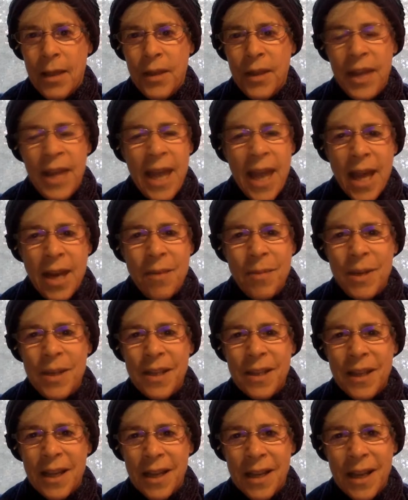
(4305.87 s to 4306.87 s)
The
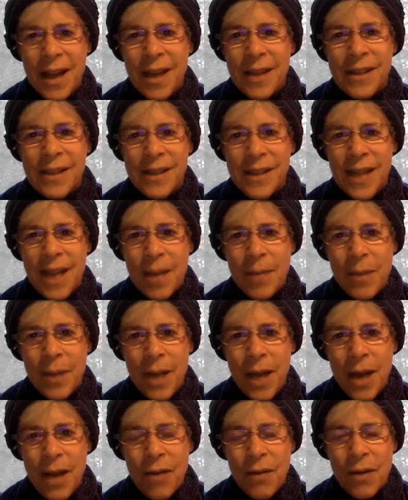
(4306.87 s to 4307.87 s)
enemies cannot stamp
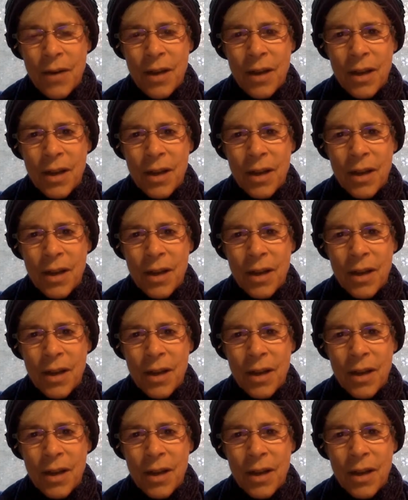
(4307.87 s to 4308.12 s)
it out.